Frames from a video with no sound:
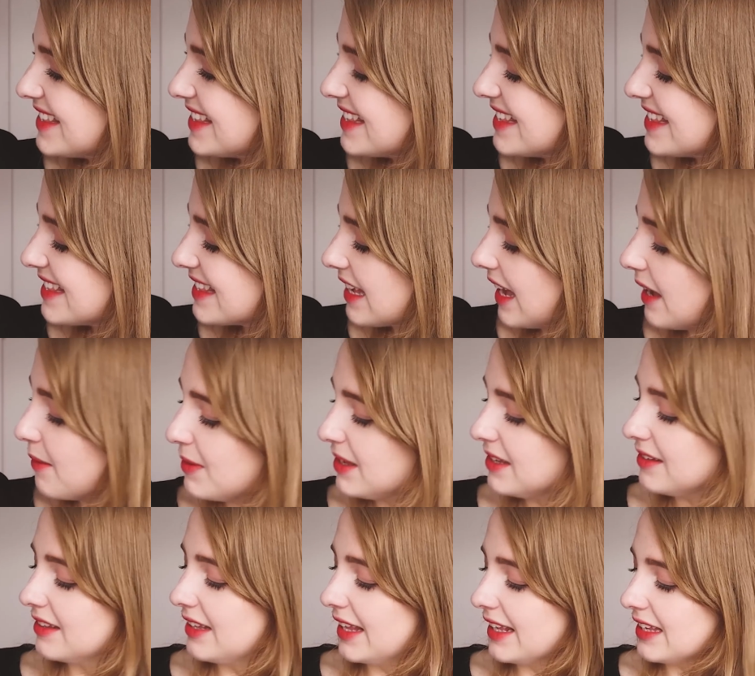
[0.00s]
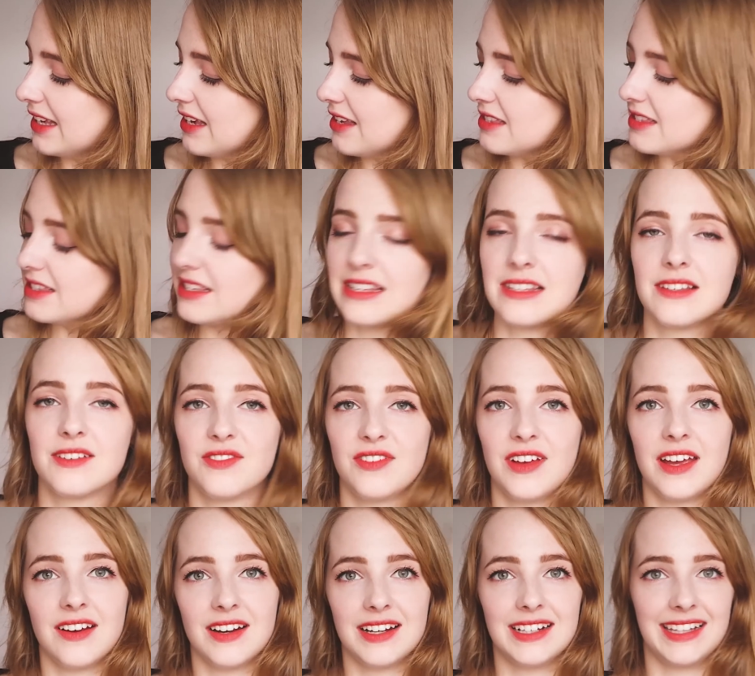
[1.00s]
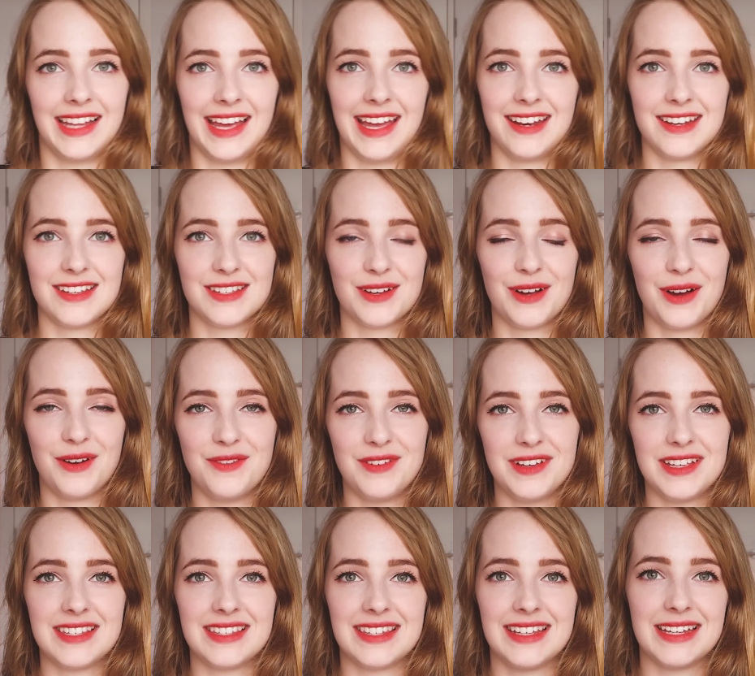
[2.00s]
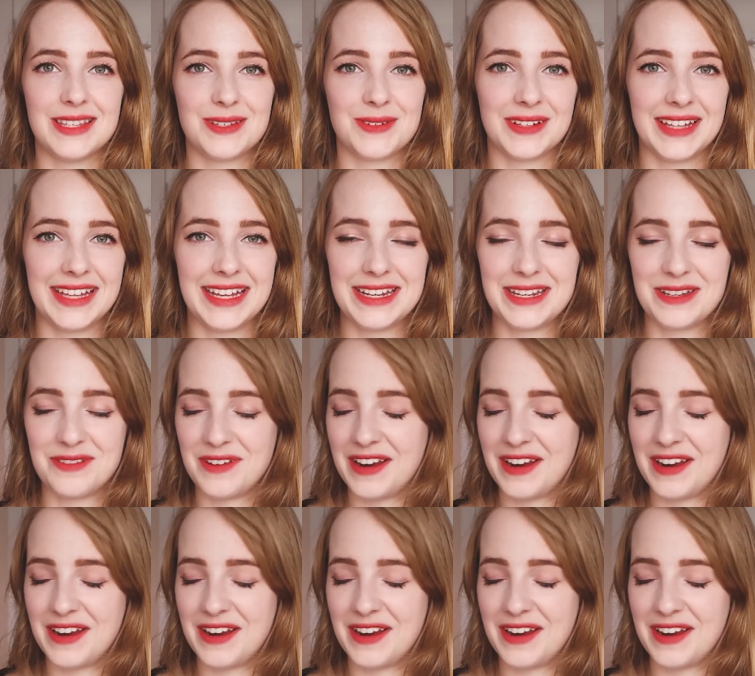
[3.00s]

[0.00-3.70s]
this is, I mean, like it says fairyland, so obviously it's related to